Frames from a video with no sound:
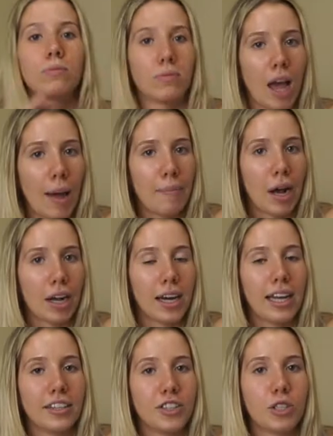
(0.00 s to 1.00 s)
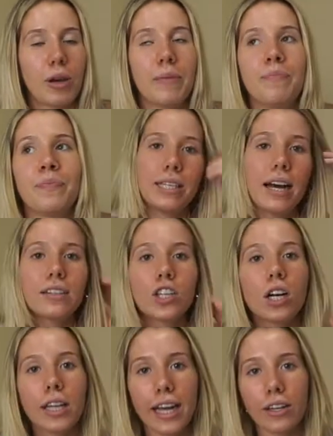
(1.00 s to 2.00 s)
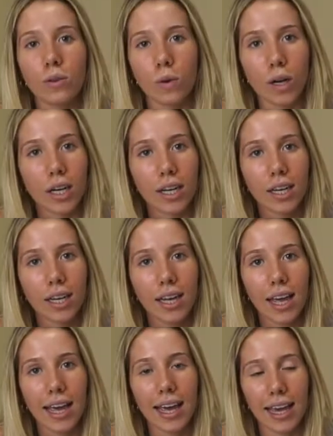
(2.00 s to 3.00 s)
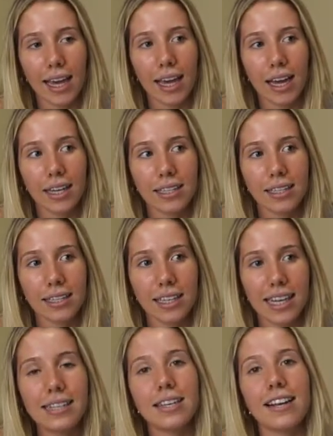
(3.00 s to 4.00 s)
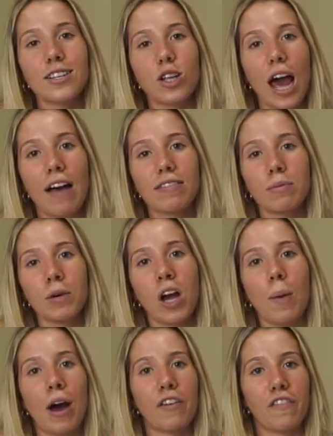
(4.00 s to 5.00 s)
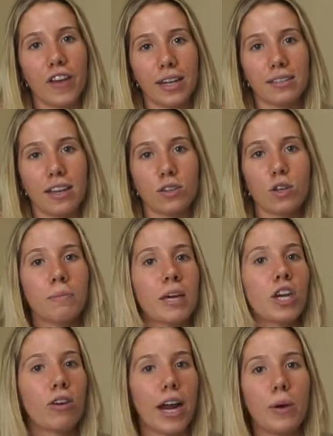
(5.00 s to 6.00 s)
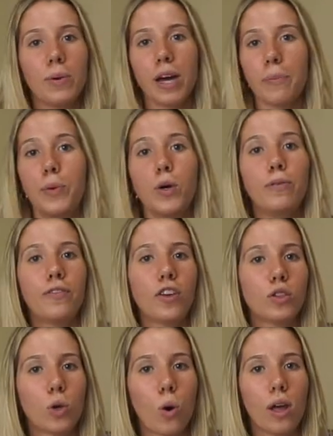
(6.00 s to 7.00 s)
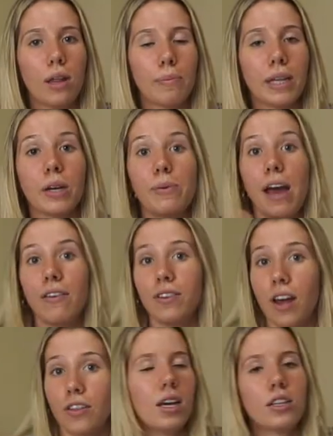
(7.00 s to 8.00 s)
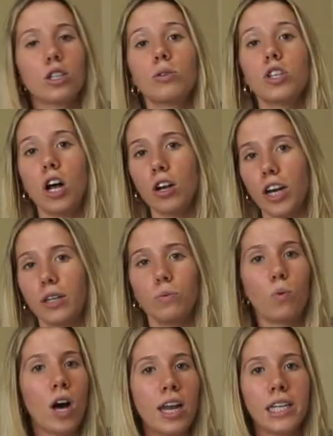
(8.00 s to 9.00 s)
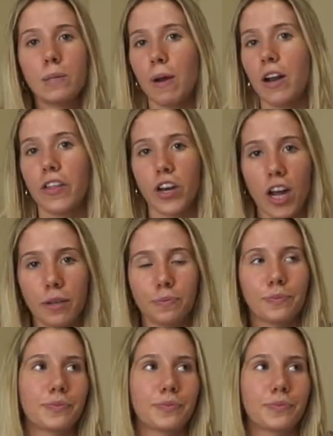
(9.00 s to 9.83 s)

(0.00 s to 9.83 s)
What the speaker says: I'm not gonna get into it. I text our landlord, and he says he'll have someone come out and fix it. So I'm like, great, we got a poop-filled toilet, but like we have another. So it's all good. One is better than none.